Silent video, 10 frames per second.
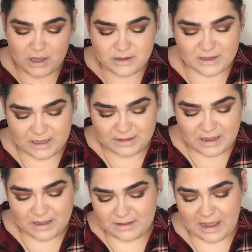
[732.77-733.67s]
So this
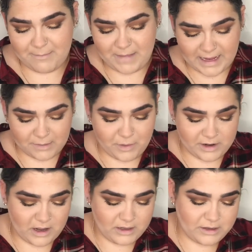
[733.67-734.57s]
is a MAC
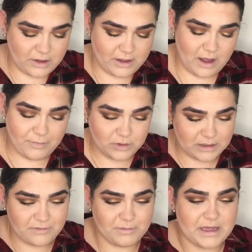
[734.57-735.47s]
product. So I bought
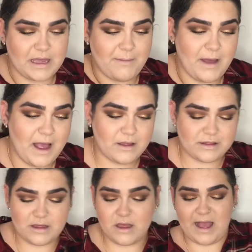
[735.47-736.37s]
this from TK
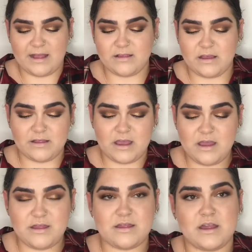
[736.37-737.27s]
Maxx and
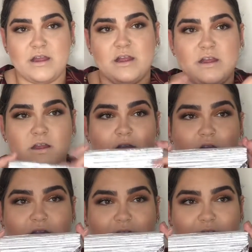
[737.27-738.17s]
this
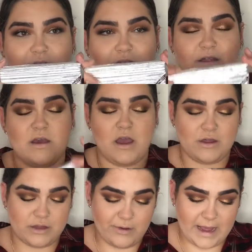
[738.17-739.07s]
looks like this.
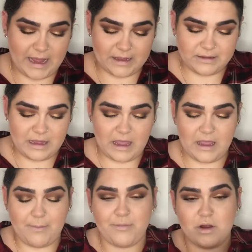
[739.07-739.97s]
So it has
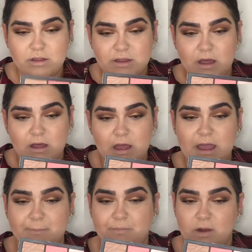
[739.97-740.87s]
a bronzer,
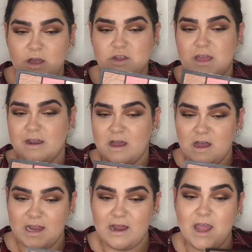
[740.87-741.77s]
a blush and a
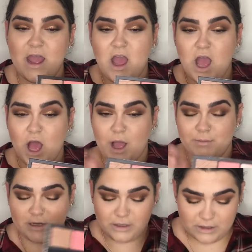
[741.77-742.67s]
highlight.
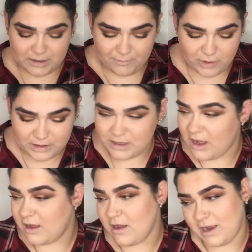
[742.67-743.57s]
I'm going to use the
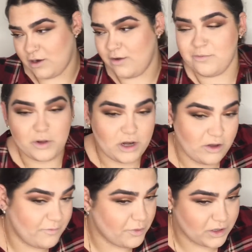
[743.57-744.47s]
bronzer. I know I've put a
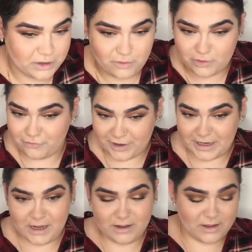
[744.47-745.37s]
lot of bronzer on
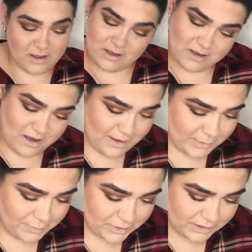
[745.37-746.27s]
already. I'm
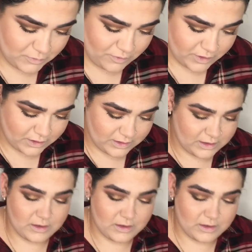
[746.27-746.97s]
going to put some more on.